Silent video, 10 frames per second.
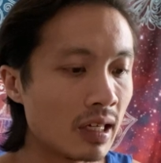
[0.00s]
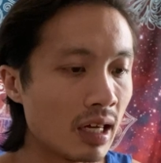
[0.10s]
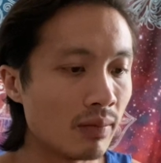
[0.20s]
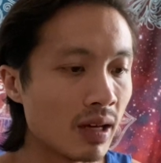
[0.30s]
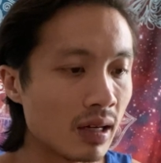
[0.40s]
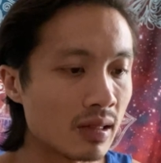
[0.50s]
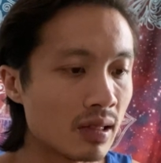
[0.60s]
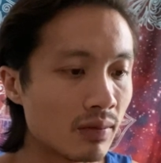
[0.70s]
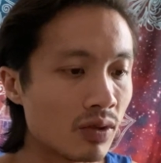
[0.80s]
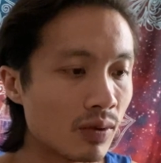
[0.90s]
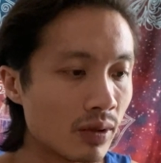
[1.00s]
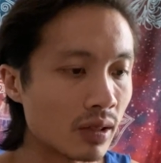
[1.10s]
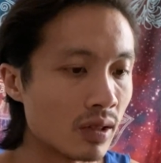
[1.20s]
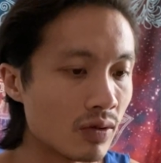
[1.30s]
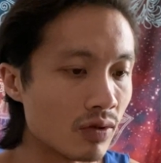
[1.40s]
gain back some sort of
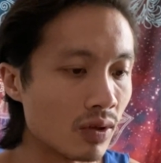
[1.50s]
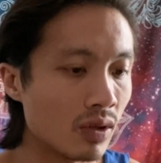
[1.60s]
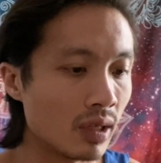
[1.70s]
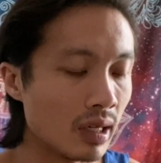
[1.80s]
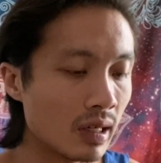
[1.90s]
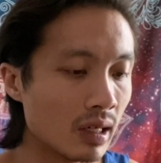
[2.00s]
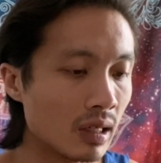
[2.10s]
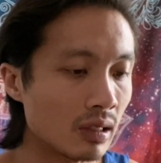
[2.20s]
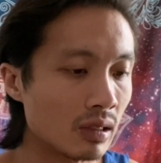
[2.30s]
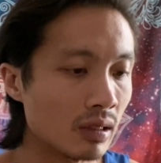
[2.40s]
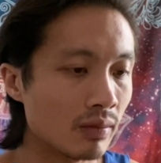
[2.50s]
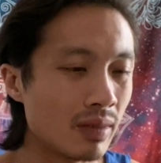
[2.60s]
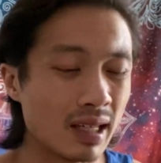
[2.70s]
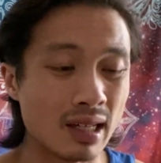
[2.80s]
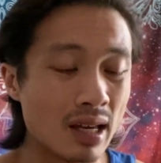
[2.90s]
control here
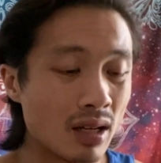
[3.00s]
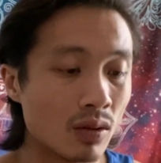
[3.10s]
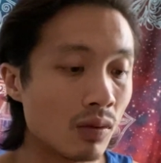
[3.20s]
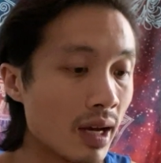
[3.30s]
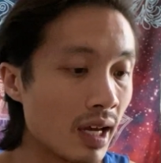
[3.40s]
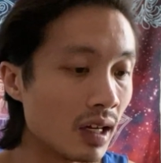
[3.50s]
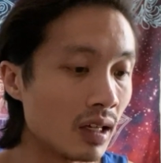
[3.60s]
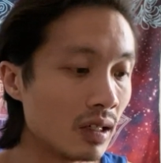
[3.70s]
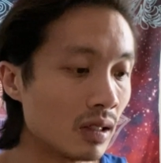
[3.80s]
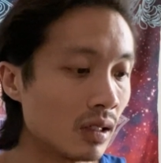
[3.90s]
by getting away.